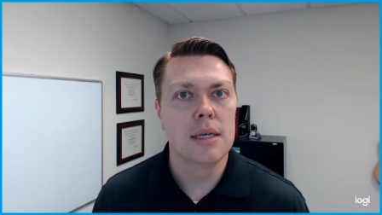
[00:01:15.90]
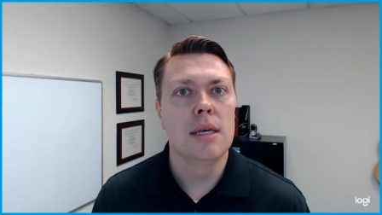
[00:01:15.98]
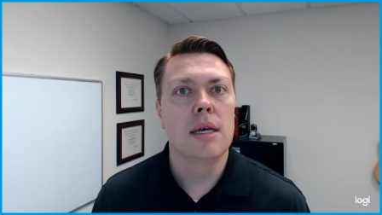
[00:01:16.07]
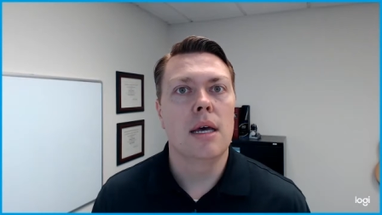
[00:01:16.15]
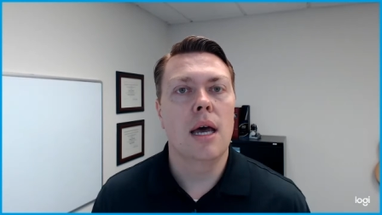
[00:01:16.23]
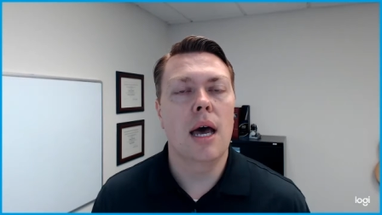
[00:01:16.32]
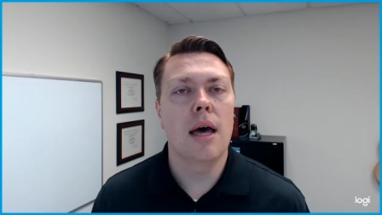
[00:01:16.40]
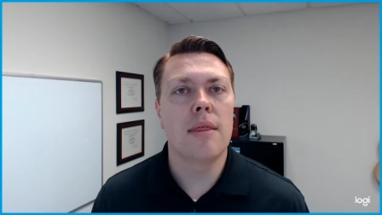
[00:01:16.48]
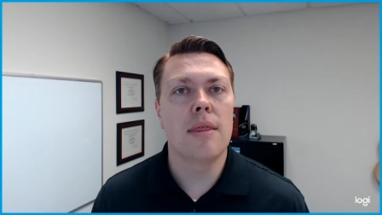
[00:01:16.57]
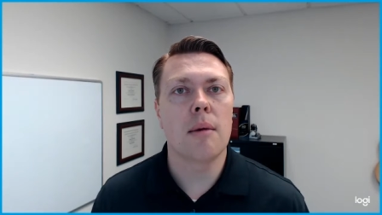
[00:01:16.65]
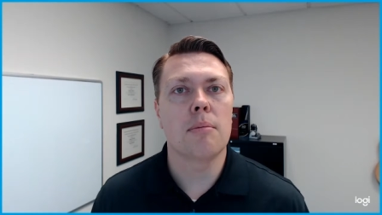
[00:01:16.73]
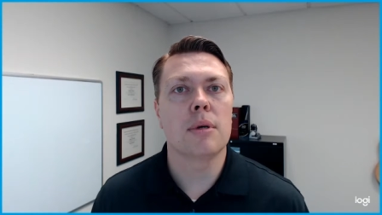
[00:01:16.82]

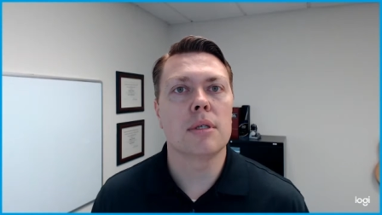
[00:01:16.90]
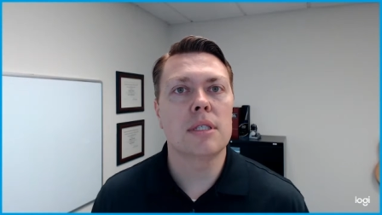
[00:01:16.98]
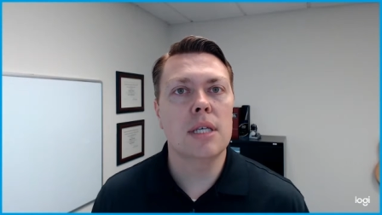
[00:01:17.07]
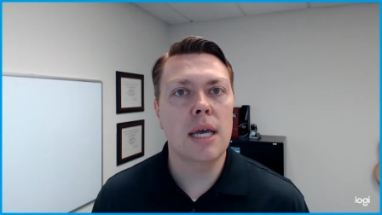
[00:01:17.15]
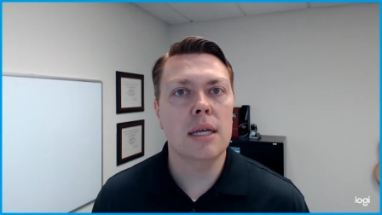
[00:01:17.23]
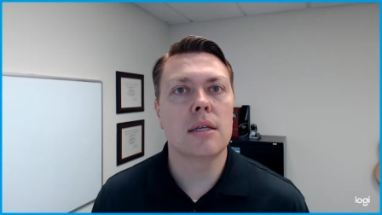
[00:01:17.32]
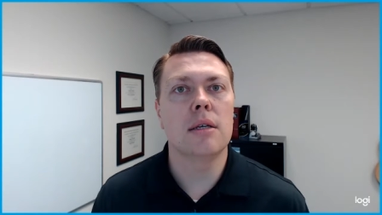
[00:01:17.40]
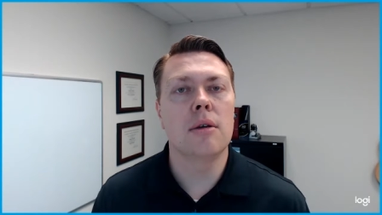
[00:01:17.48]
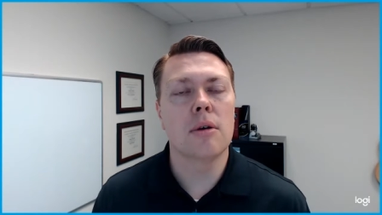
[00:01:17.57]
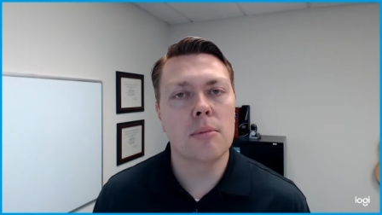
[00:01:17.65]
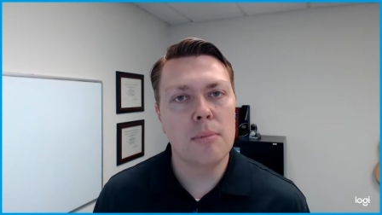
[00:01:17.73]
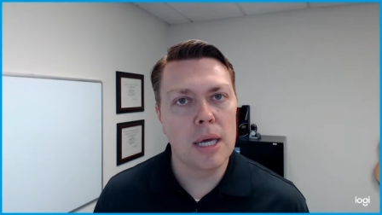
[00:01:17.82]
that protect your
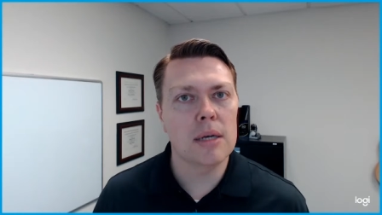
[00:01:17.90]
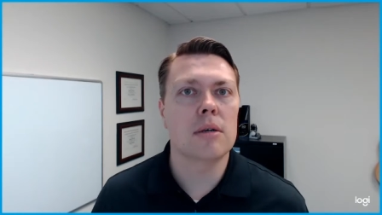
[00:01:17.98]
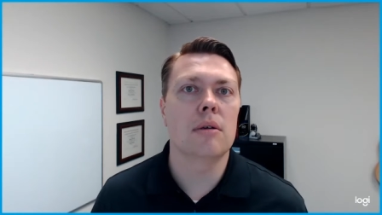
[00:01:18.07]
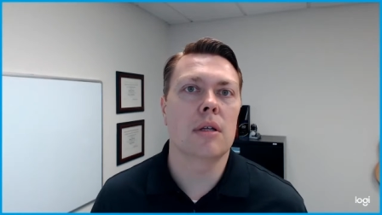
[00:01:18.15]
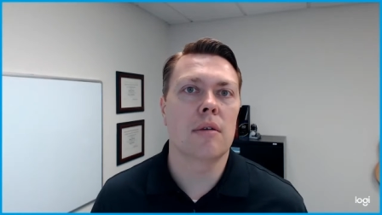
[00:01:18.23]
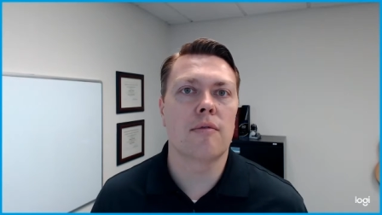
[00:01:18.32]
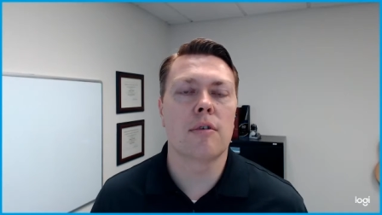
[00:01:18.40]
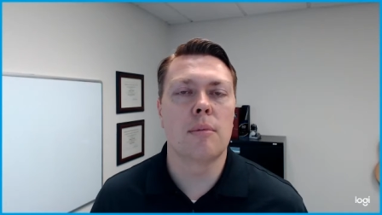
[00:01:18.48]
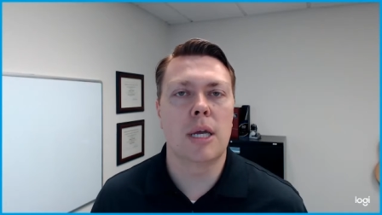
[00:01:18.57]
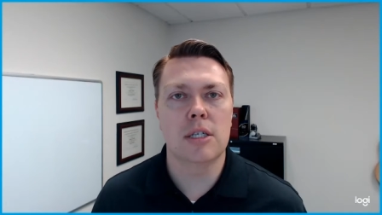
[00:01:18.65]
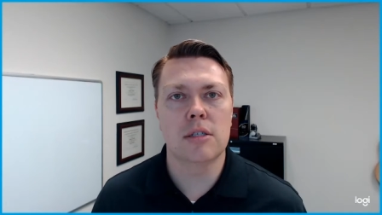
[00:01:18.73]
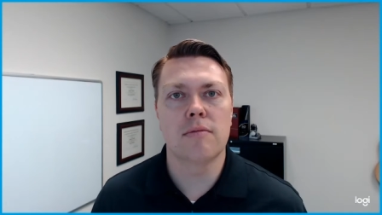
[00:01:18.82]
medical
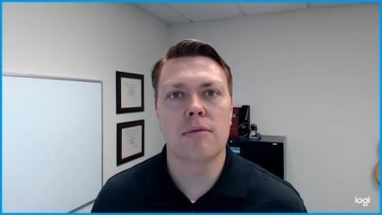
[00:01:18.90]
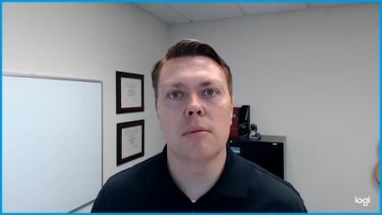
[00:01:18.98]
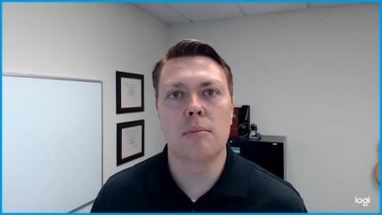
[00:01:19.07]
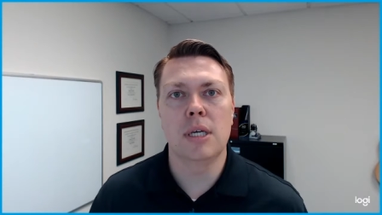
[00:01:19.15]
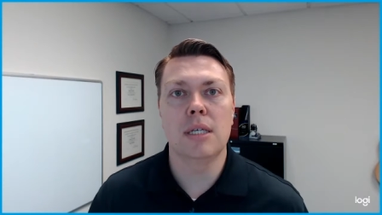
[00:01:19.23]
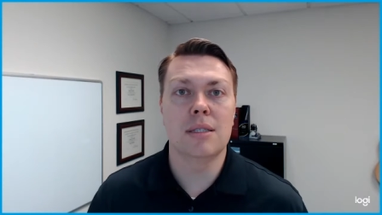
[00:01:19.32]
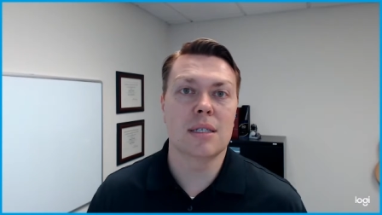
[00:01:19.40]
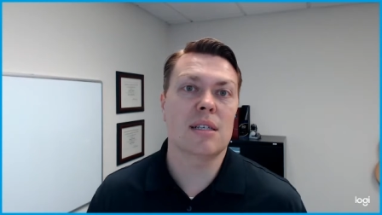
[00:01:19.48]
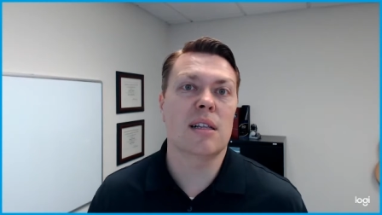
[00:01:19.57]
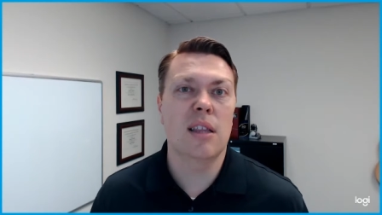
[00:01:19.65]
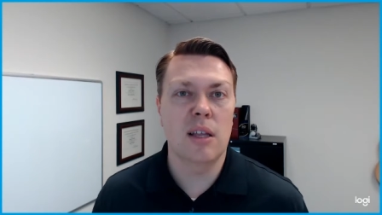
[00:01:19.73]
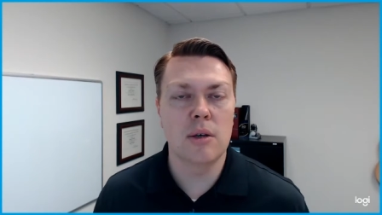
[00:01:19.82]
information from being
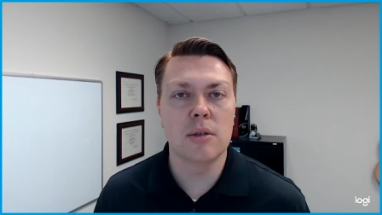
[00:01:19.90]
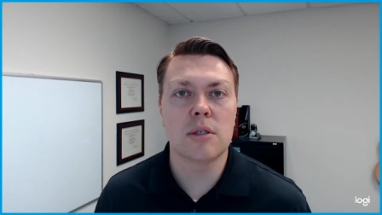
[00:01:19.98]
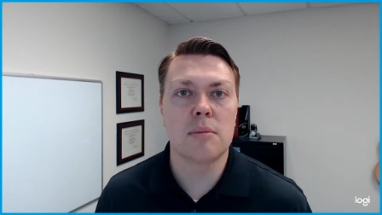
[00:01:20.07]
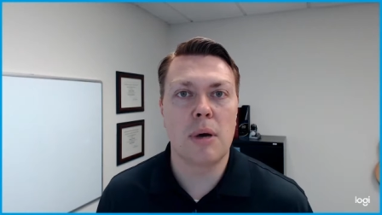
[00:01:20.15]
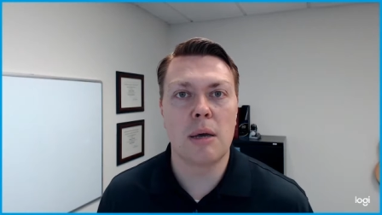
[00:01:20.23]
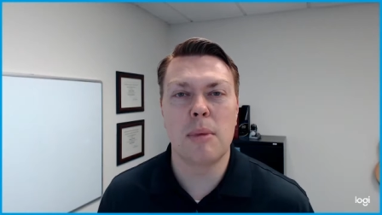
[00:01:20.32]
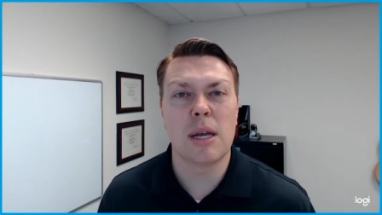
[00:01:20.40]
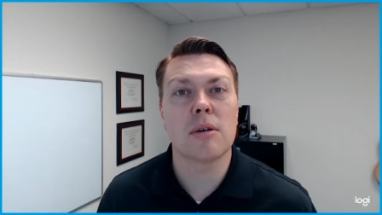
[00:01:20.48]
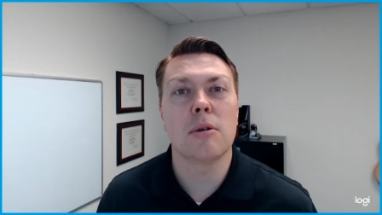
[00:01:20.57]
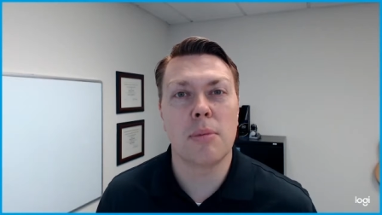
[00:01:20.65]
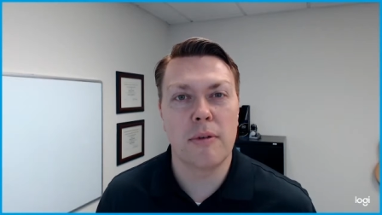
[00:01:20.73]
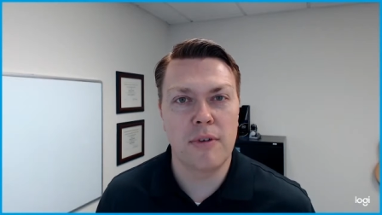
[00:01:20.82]
disclosed by medical
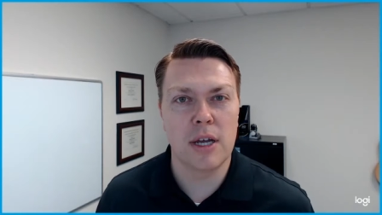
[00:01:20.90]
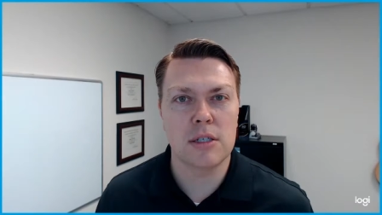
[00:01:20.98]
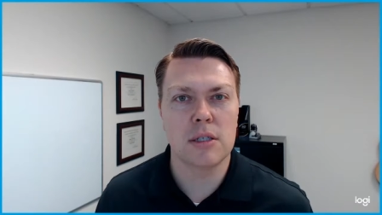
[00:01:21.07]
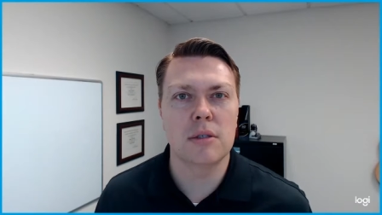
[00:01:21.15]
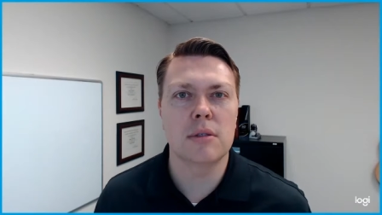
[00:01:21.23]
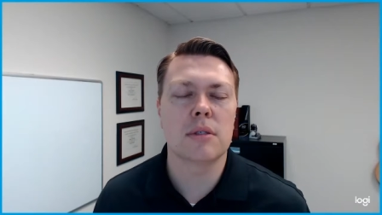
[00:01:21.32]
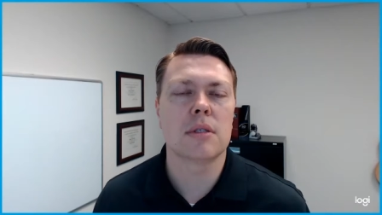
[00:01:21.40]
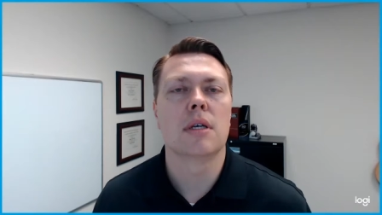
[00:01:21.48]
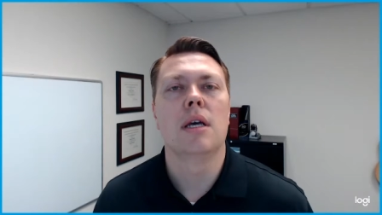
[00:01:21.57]
professionals.